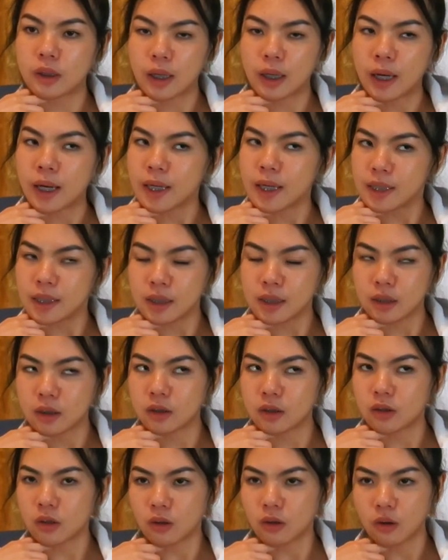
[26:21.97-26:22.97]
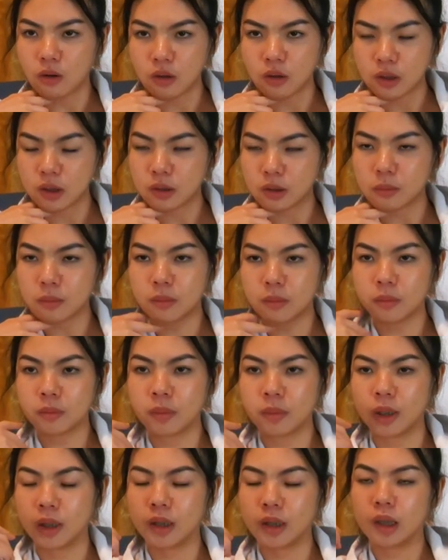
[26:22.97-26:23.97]
Guys talk
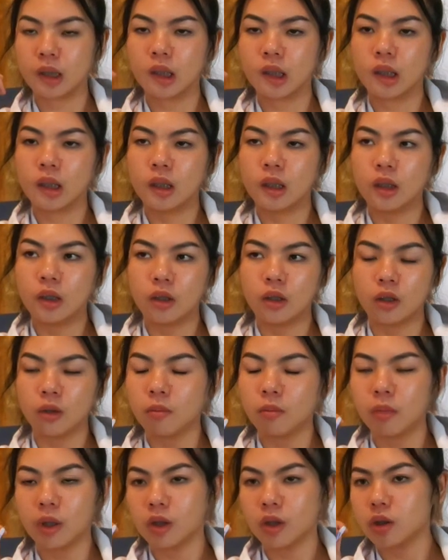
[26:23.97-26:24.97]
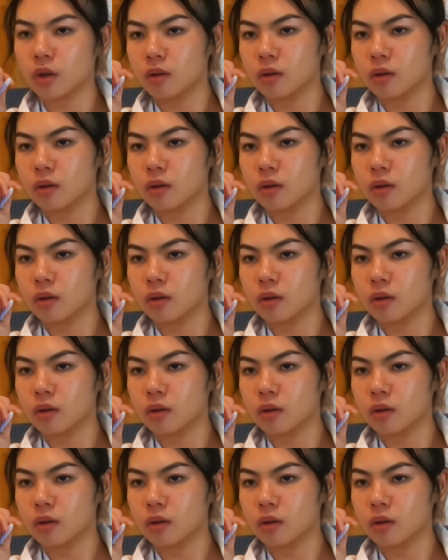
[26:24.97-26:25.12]
but not much.